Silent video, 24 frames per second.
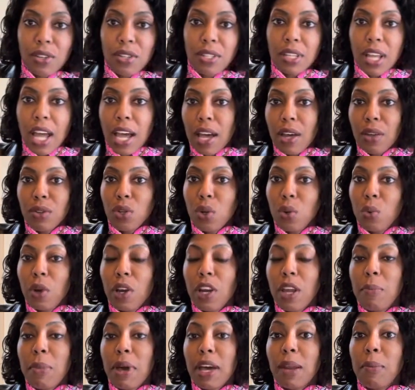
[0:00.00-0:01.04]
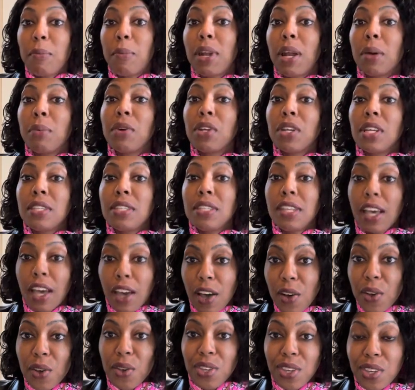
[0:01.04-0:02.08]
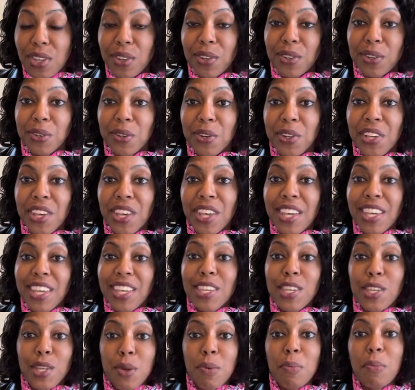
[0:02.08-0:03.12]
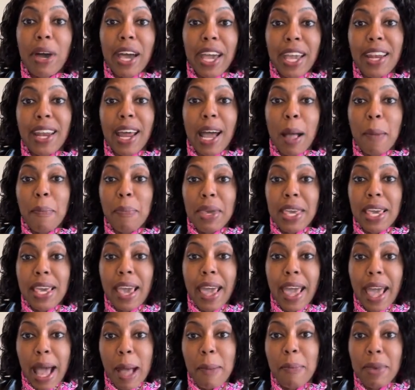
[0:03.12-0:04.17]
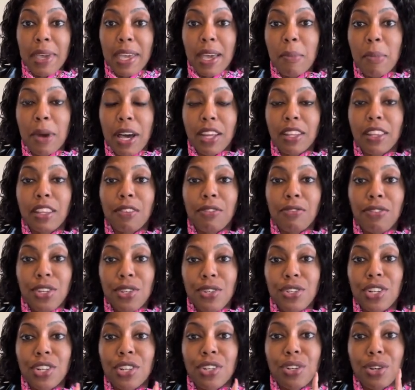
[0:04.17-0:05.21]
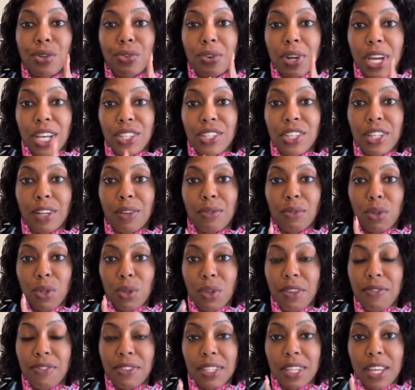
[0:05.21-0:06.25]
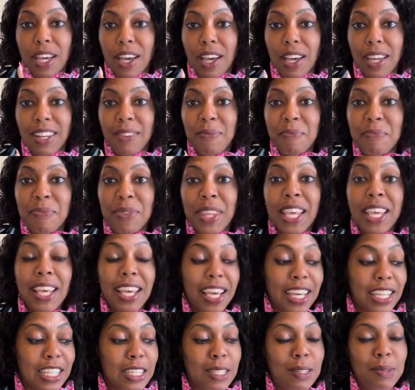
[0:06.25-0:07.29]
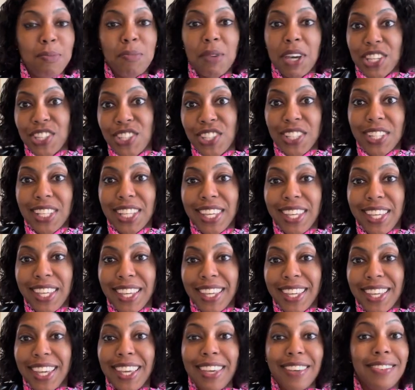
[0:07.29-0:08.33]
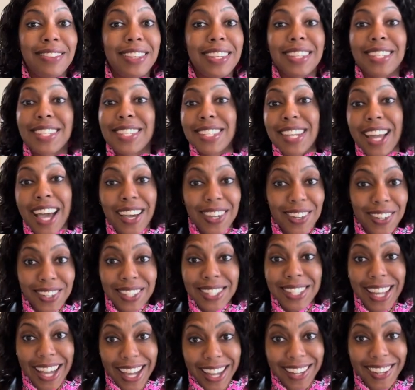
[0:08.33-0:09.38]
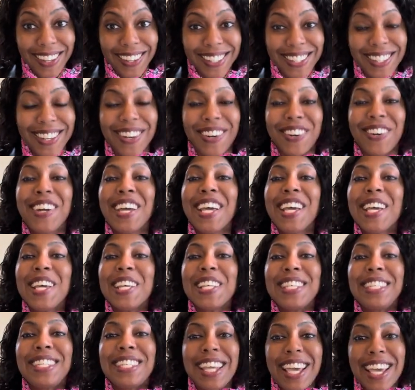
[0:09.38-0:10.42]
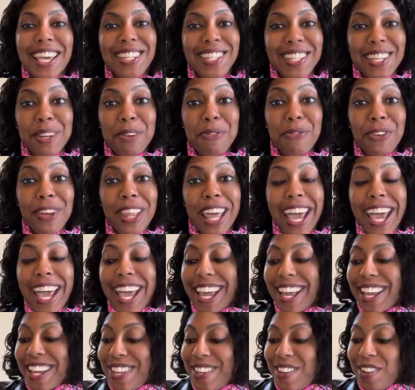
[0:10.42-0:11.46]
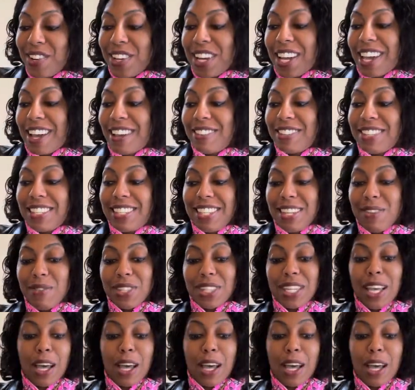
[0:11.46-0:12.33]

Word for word: style, don't worry about it. But I'm going to tell you, you might not be happy about the future direction of Louis Vuitton, especially if this is not your style. So stay tuned for that. You're going to have to see what's